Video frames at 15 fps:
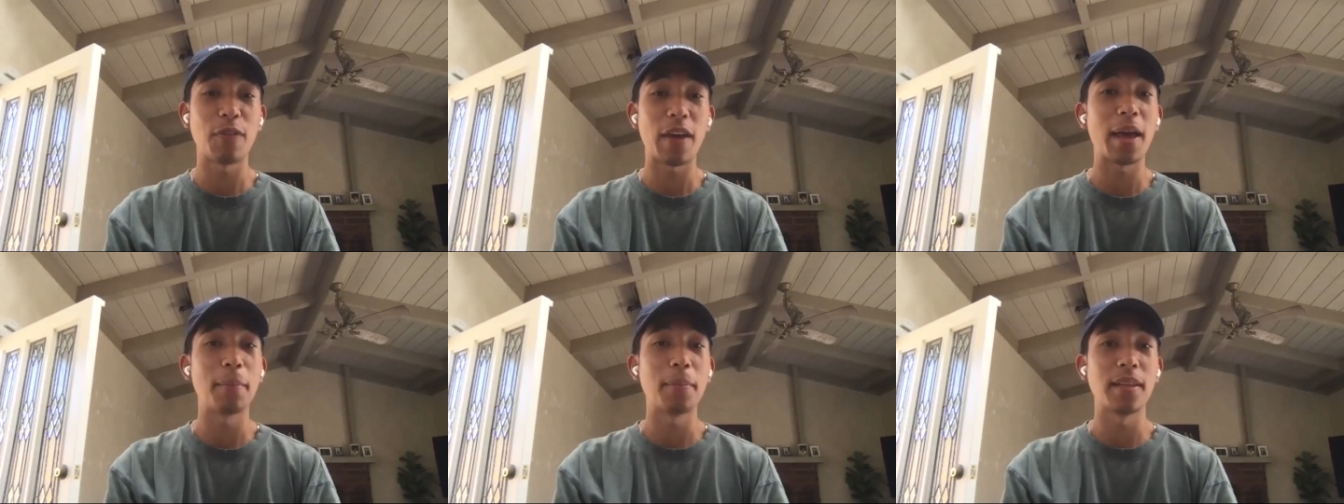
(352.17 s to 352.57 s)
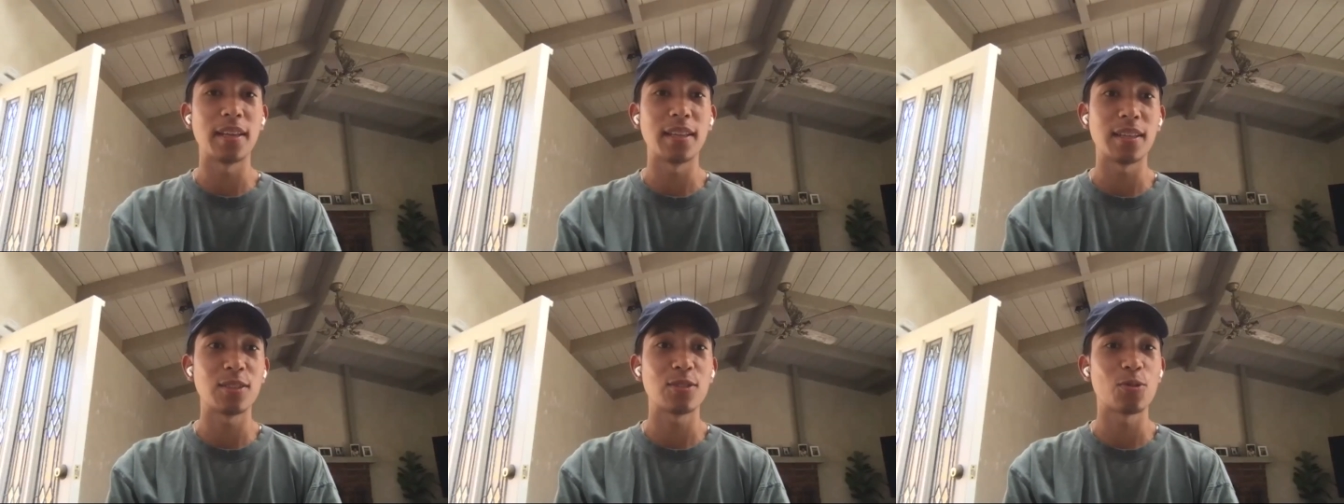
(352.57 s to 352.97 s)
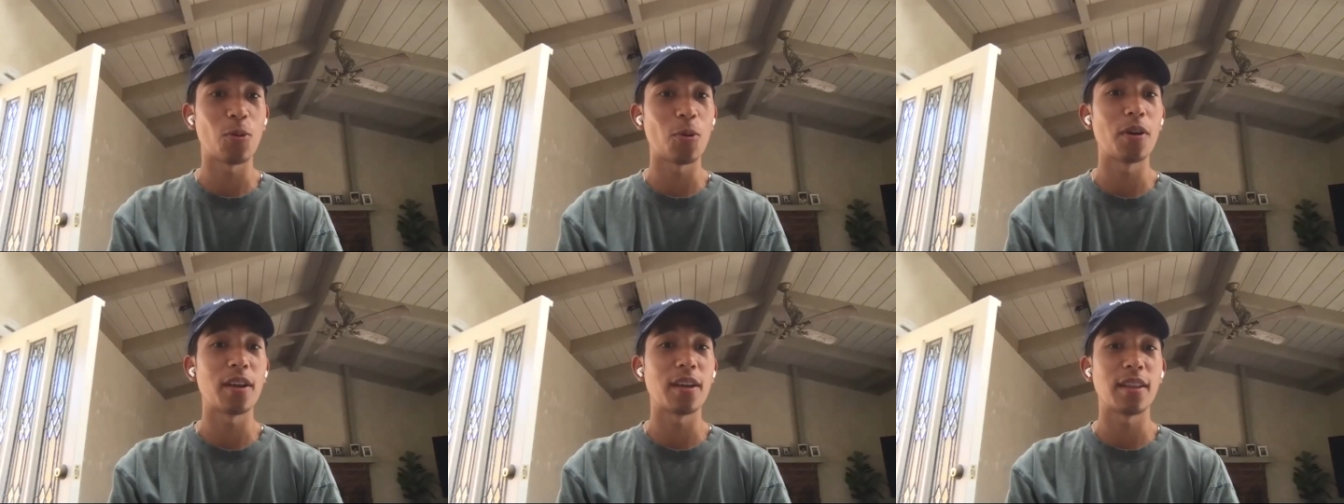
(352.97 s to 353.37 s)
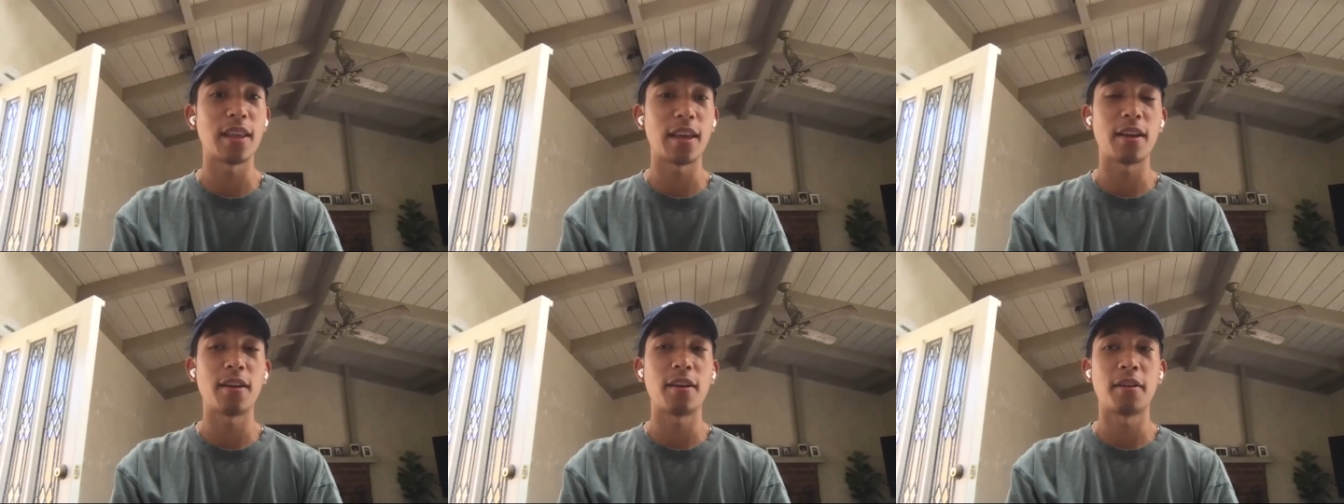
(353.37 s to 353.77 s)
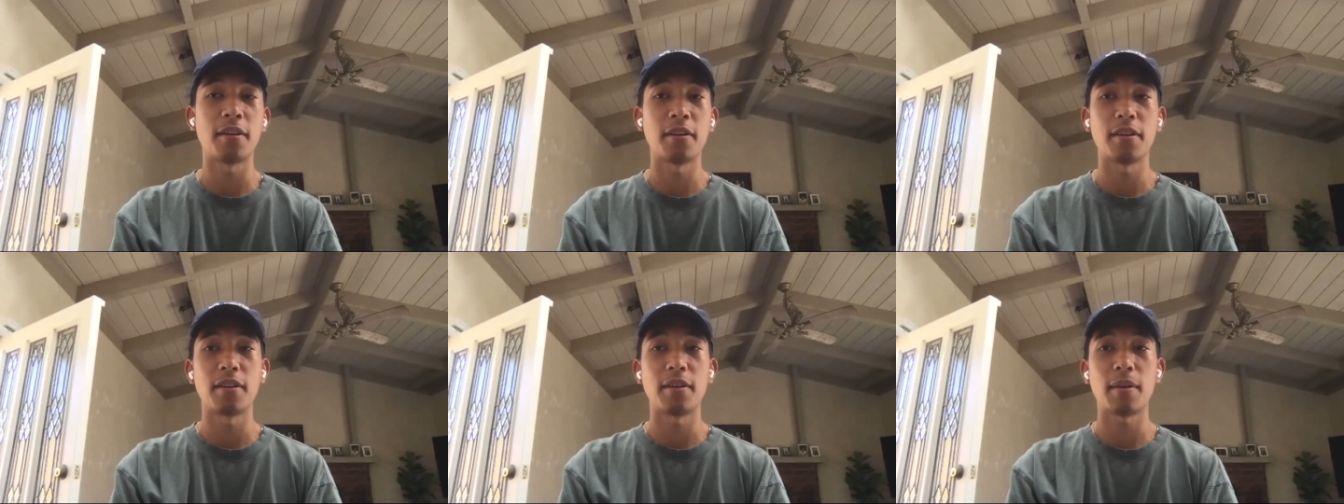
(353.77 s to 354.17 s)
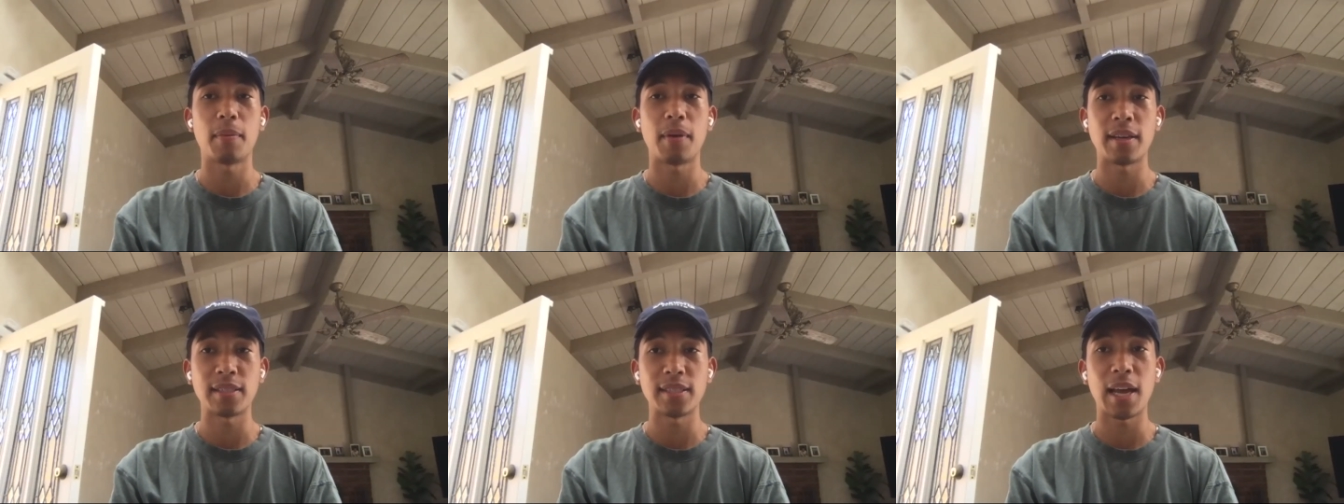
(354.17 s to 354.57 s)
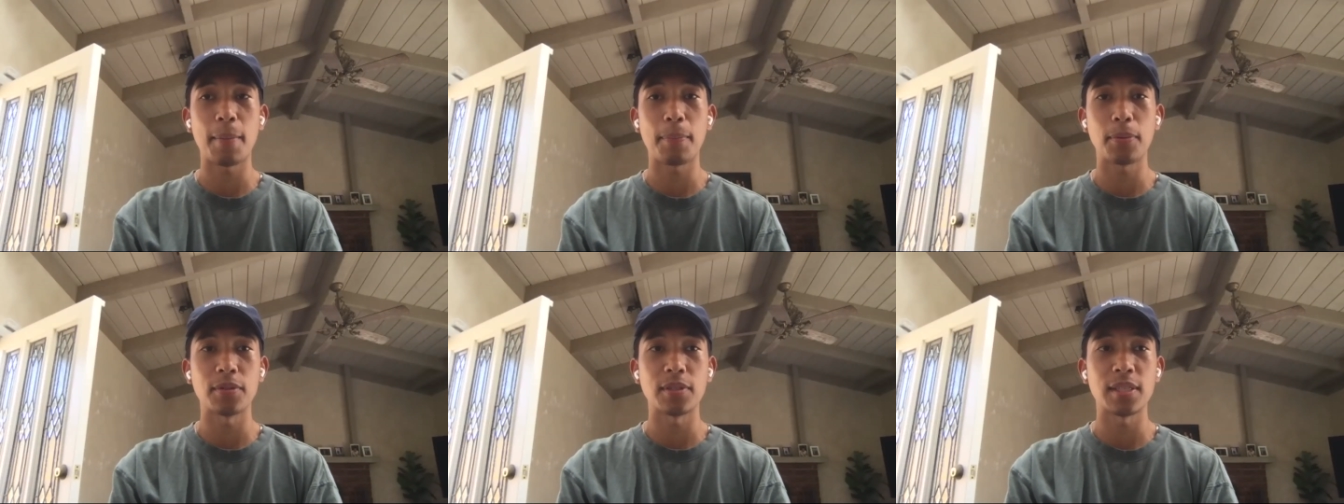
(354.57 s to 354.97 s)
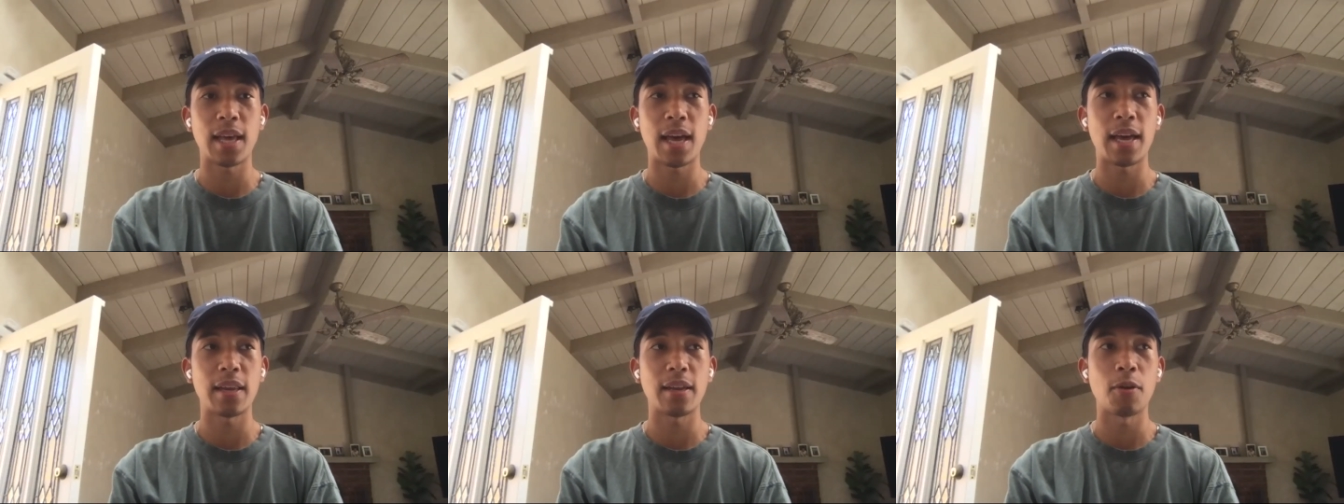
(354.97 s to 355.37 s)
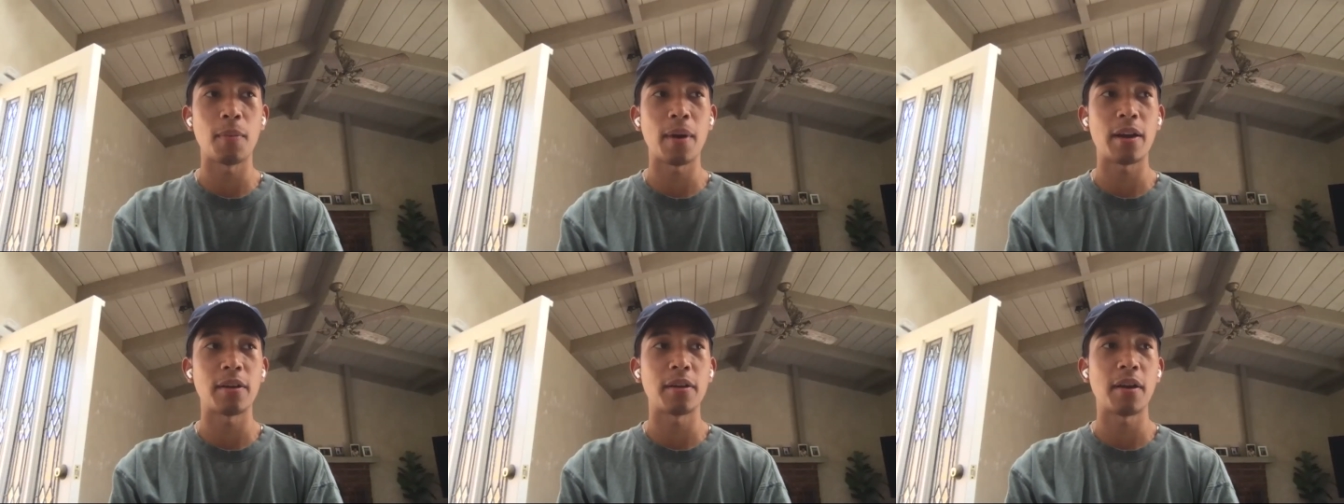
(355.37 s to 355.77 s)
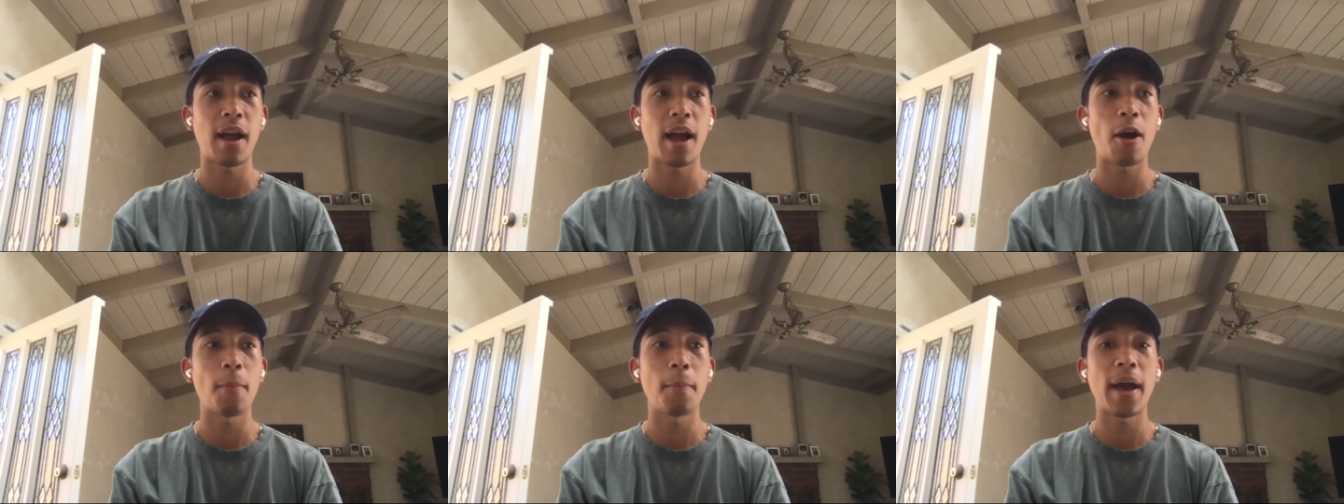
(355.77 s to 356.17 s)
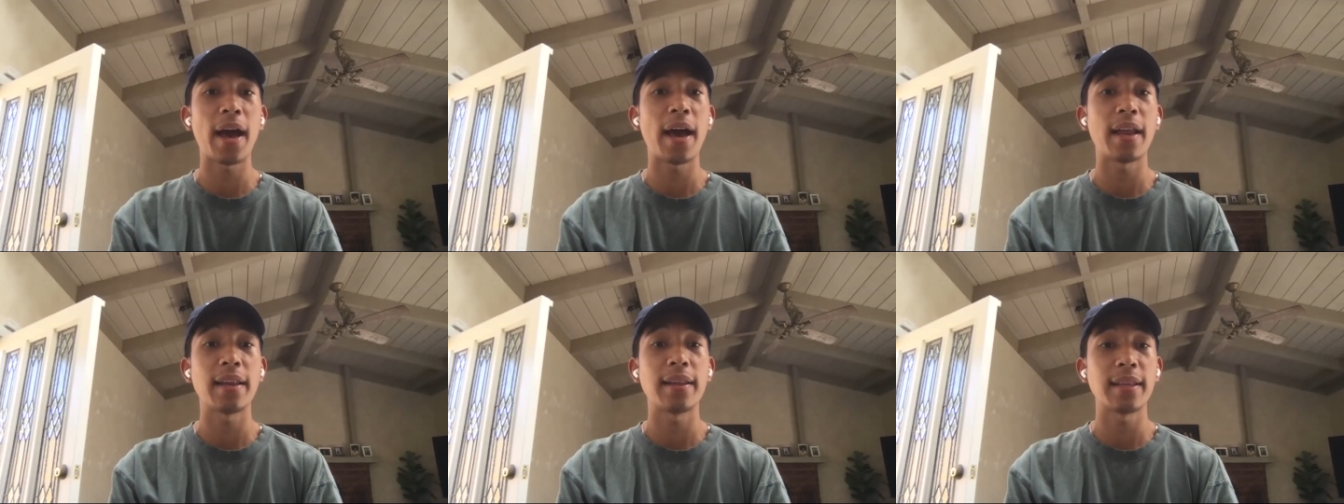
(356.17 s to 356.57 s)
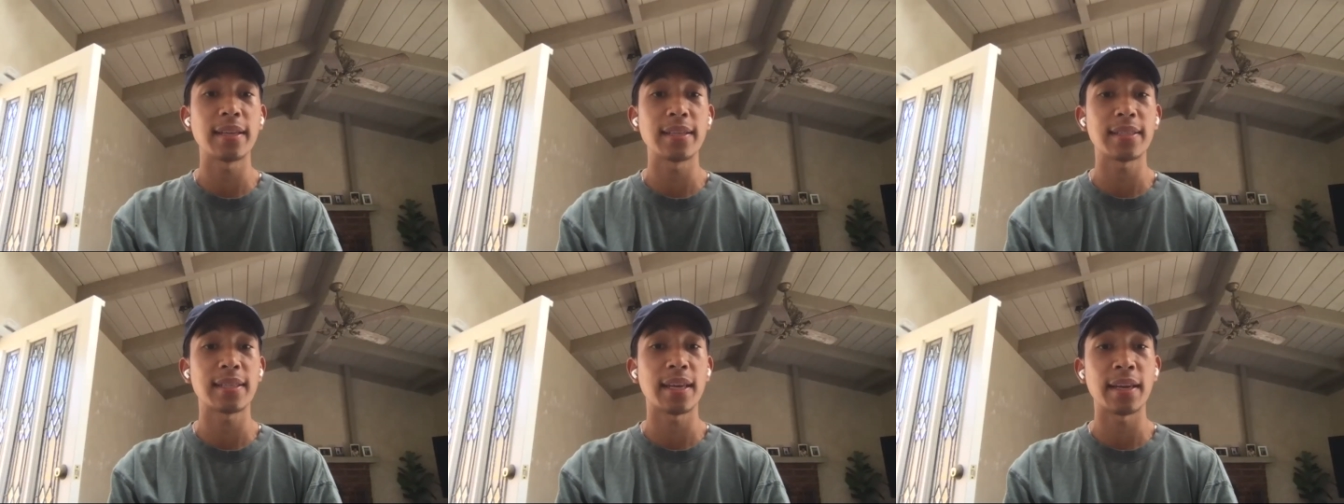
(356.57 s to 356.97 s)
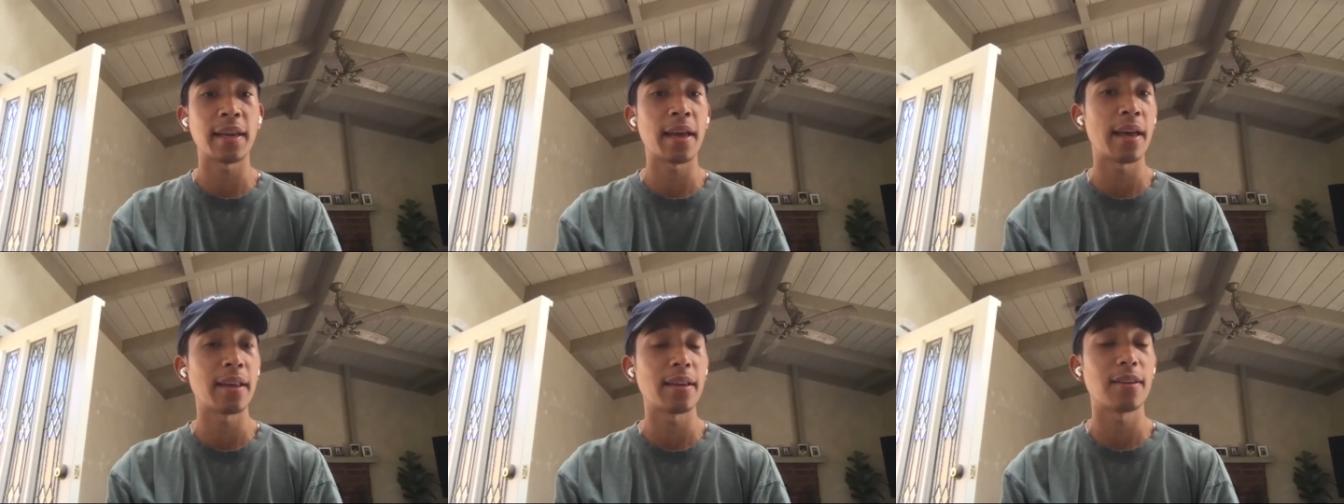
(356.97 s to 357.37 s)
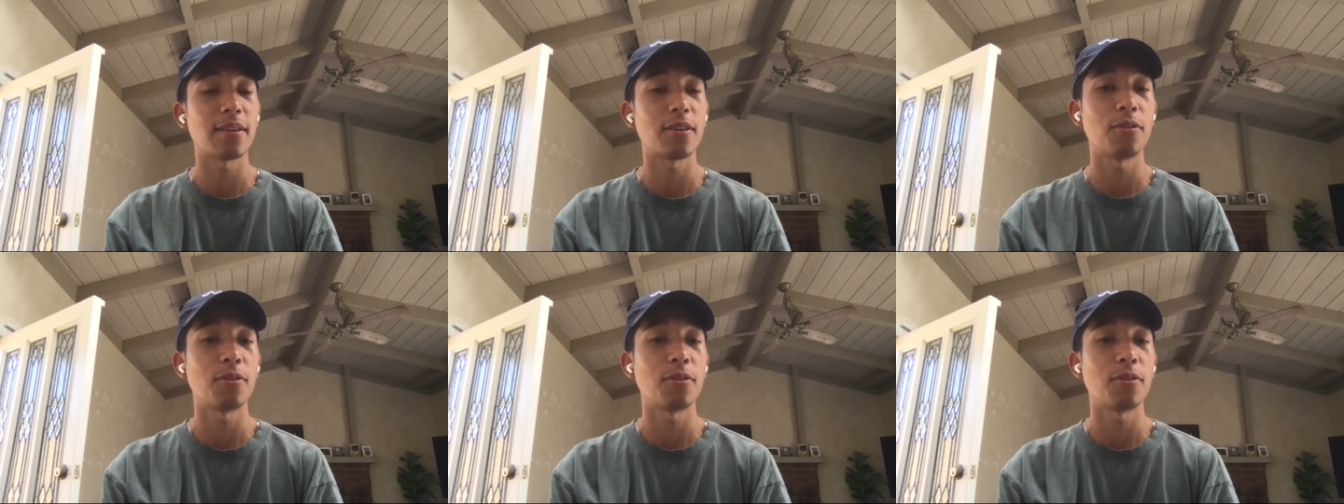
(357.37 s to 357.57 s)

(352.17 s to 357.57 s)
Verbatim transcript: family and this story, they are examples that no matter how bad things can get,